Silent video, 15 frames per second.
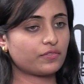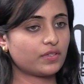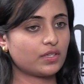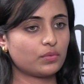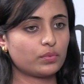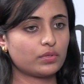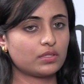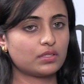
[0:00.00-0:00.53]

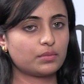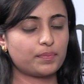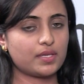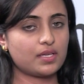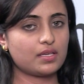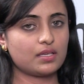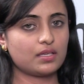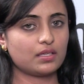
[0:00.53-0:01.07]
would
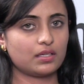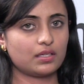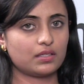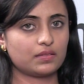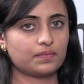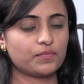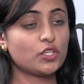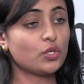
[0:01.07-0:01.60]
be
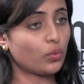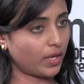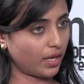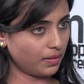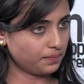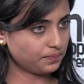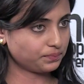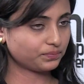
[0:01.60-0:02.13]

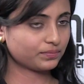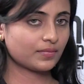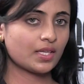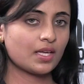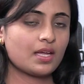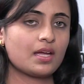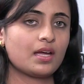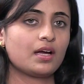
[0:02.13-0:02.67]
UK.
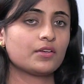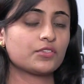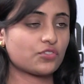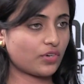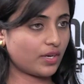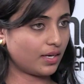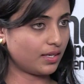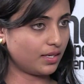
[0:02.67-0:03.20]

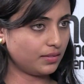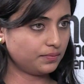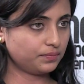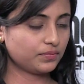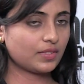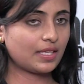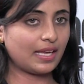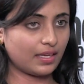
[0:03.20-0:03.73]
Australia,
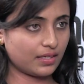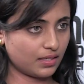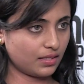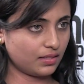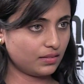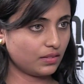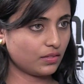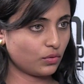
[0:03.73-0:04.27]

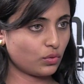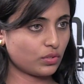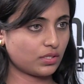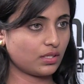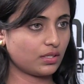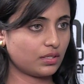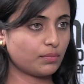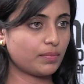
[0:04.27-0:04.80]
Canada, those
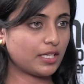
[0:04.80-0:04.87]
are the best